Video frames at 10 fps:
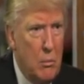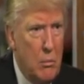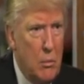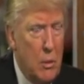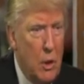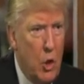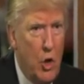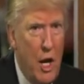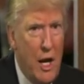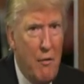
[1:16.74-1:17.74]
You can't
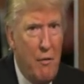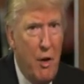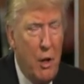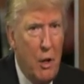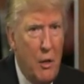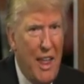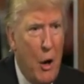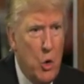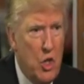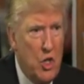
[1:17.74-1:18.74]
have
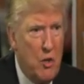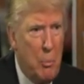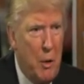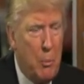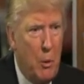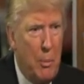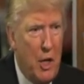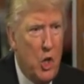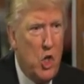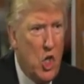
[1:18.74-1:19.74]
thousands of people being
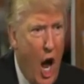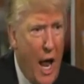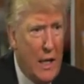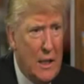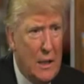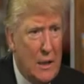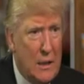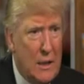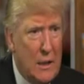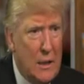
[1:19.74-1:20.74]
shot
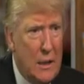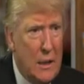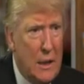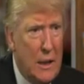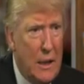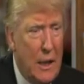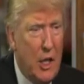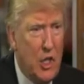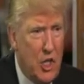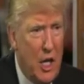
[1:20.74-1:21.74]
in a
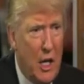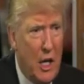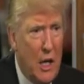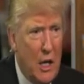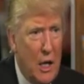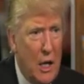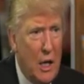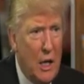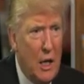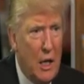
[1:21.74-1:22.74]
city,
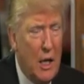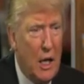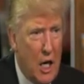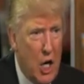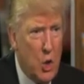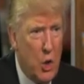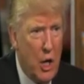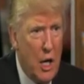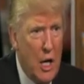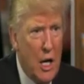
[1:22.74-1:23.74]
in a country
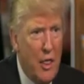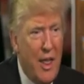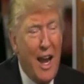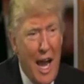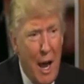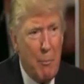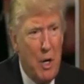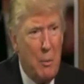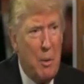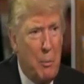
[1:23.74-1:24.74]
that I happen to
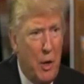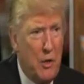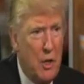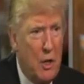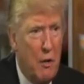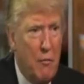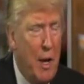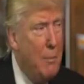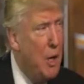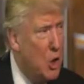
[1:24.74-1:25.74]
be president of.
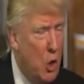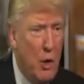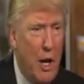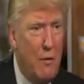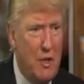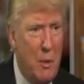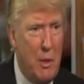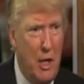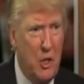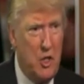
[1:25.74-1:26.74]
Maybe it's okay if somebody
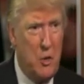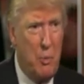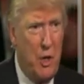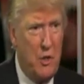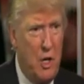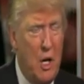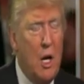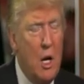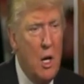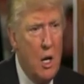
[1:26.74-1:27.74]
else is president.
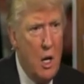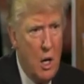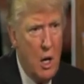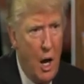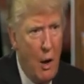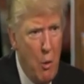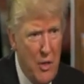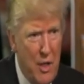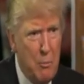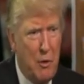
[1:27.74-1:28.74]
I want
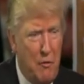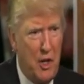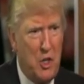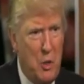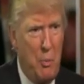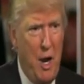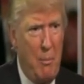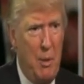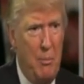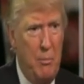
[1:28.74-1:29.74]
them to fix the
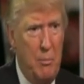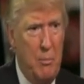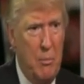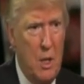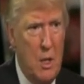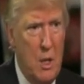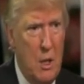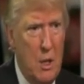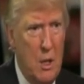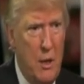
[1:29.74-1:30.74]
problem. They have a